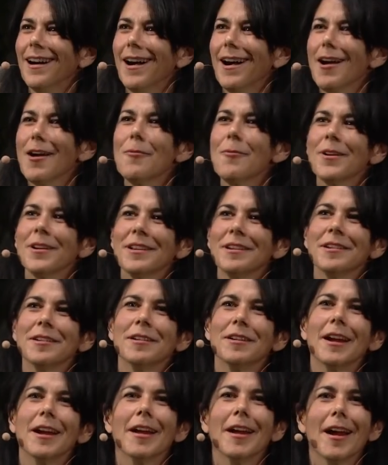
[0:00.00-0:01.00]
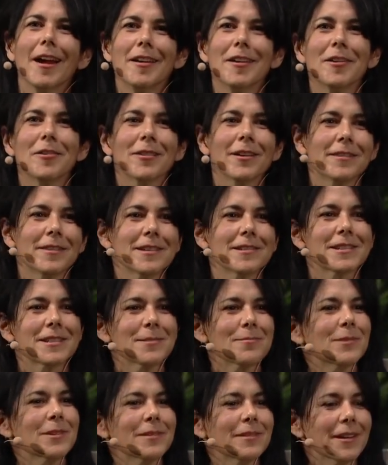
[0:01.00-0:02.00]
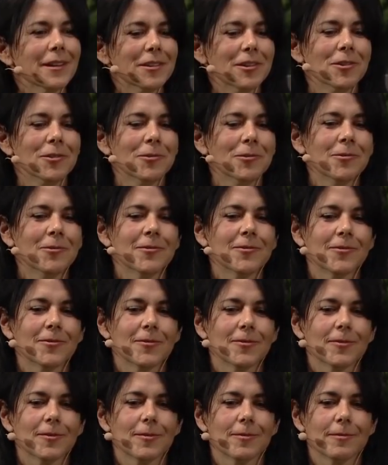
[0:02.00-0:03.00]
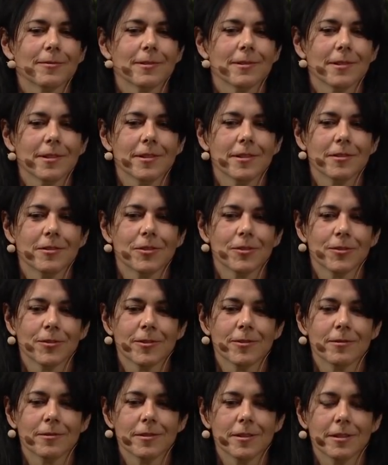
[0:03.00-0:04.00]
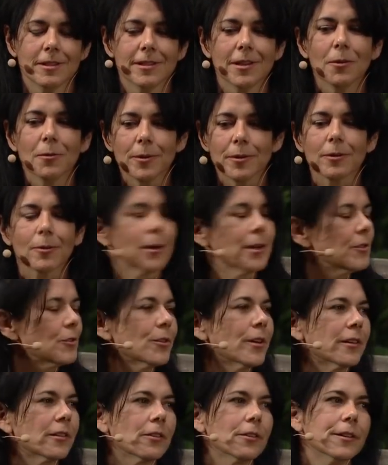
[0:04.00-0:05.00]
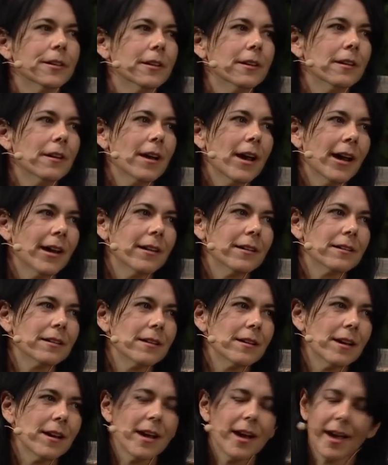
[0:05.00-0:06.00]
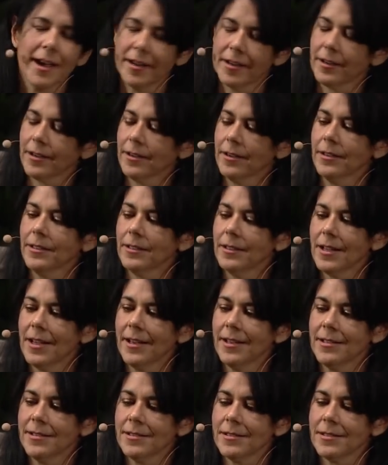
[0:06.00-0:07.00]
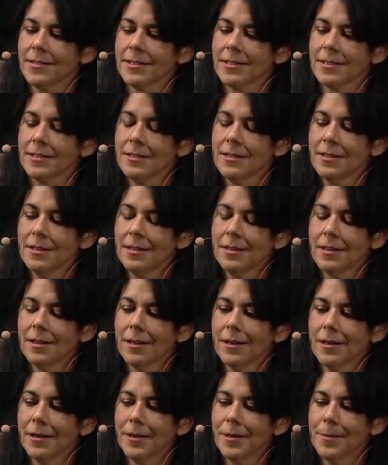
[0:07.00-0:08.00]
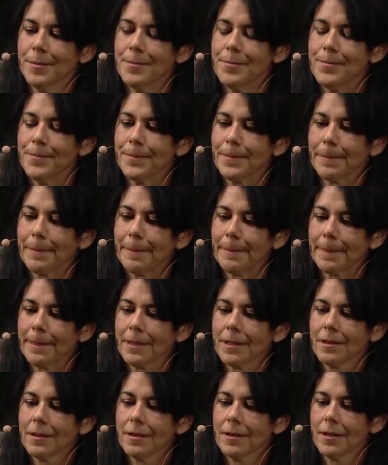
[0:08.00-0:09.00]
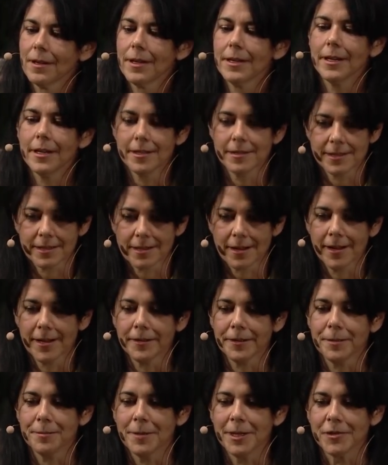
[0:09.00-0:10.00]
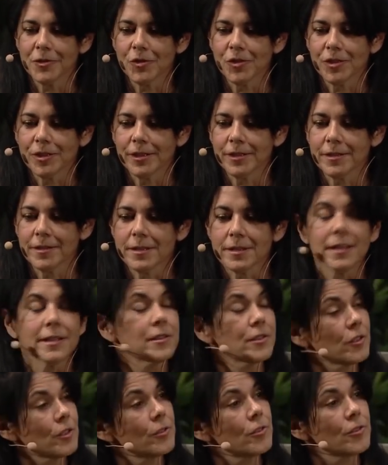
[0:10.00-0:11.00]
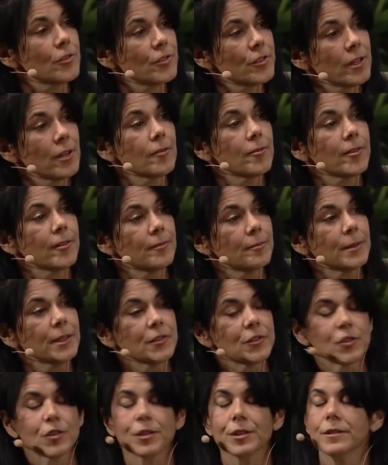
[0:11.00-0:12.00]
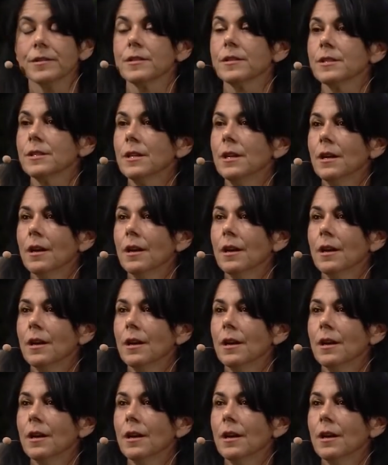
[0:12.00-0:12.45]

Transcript: I want to. I know that that's something that you've dealt with quite directly at Attica. And um, as Kylie mentioned, and as you yourself have mentioned,